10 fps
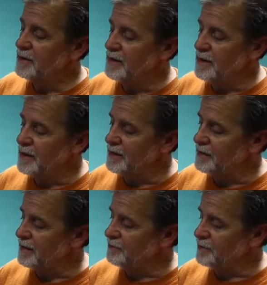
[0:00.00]

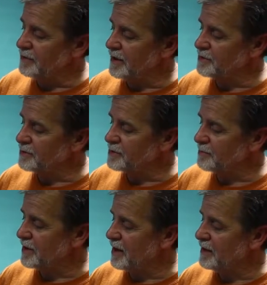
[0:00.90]
and for the electric
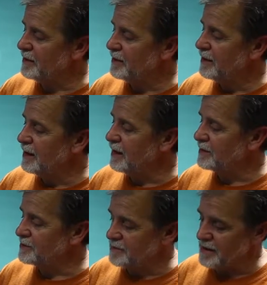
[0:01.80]
supply.
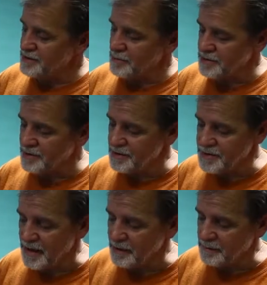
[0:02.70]
So that's what's in the
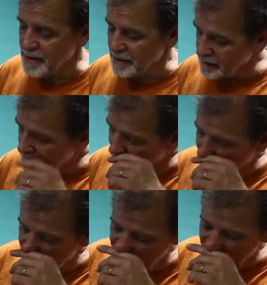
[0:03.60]
second bag.
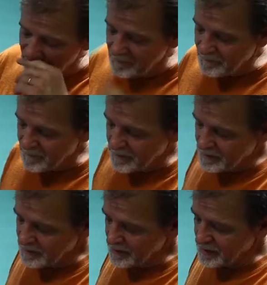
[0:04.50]

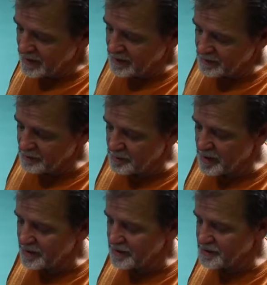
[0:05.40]
The
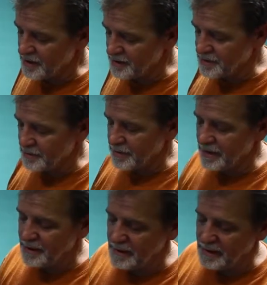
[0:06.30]
bucket is also
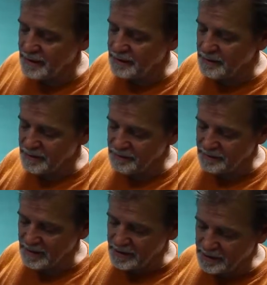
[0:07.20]
a
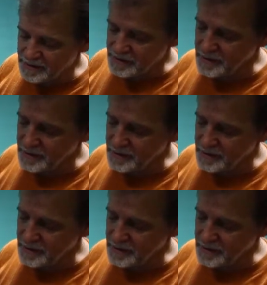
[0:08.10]
convenience.